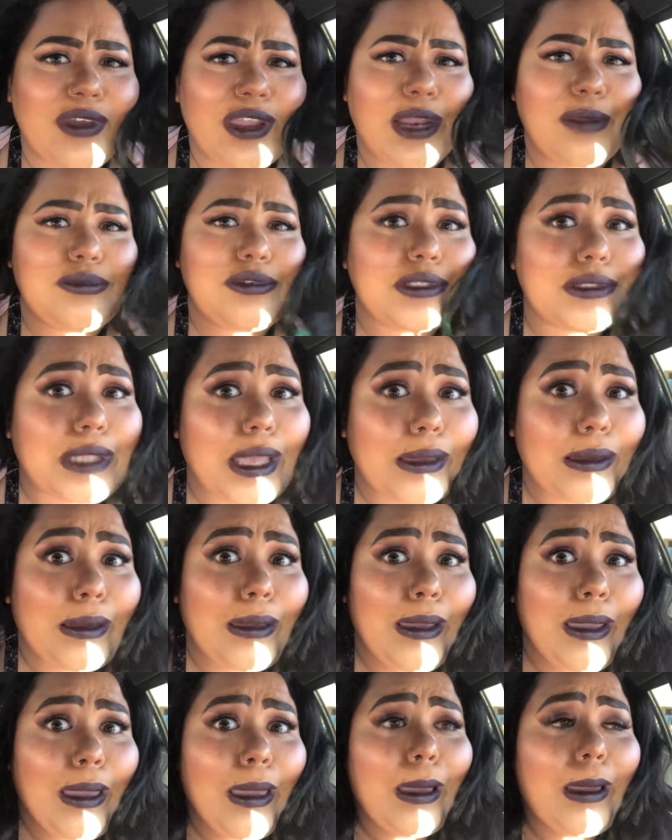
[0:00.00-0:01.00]
And I'm just like,
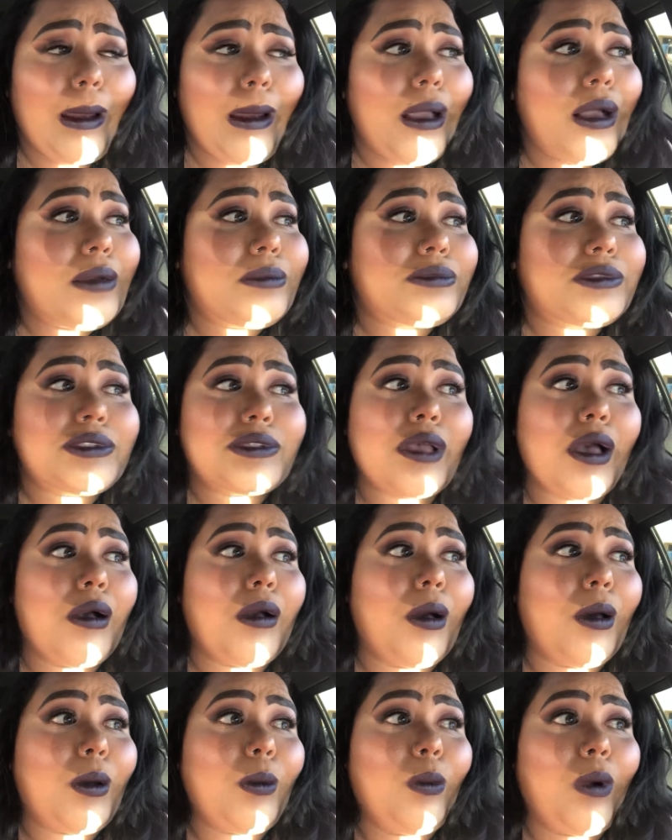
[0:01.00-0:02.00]
girl, I'm just
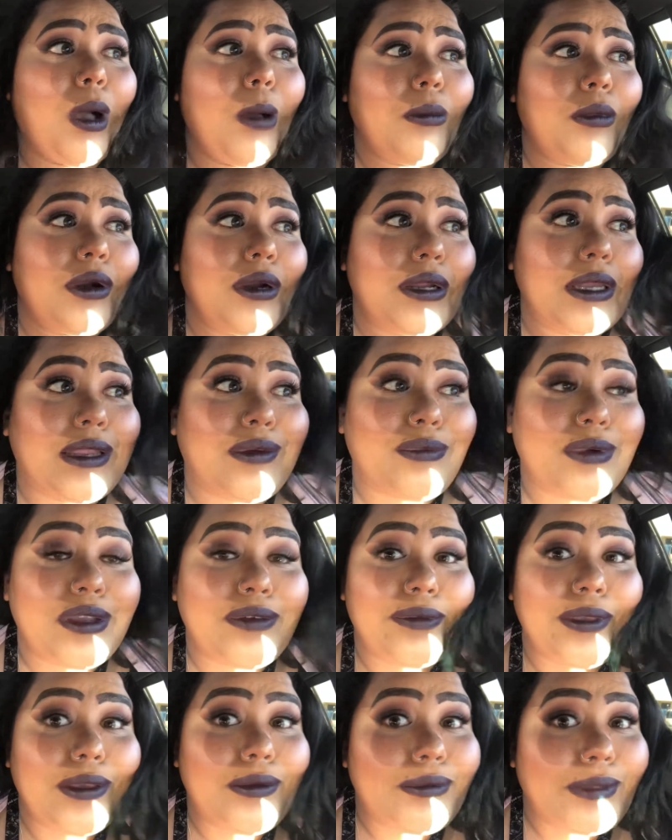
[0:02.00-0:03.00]
gonna go to Walmart and
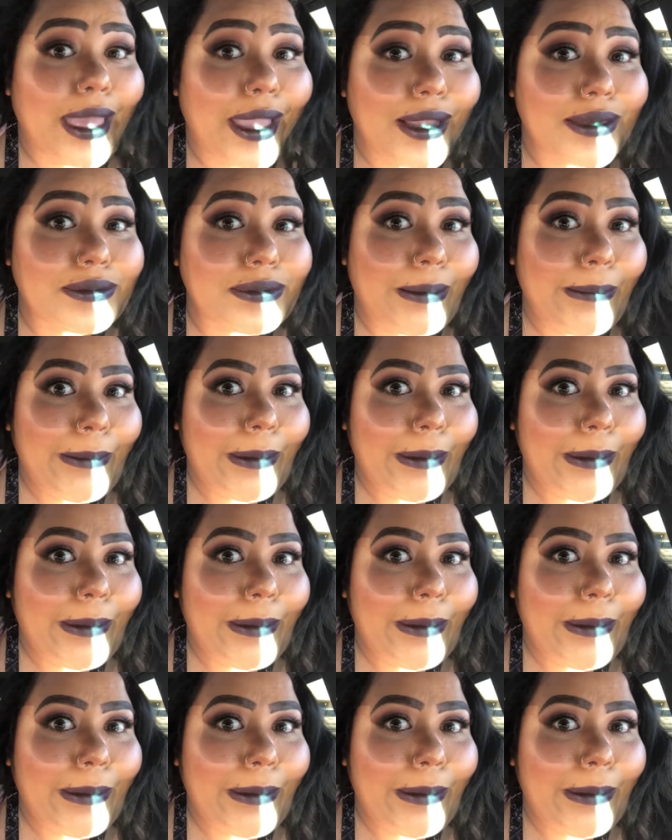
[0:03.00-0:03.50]
review that.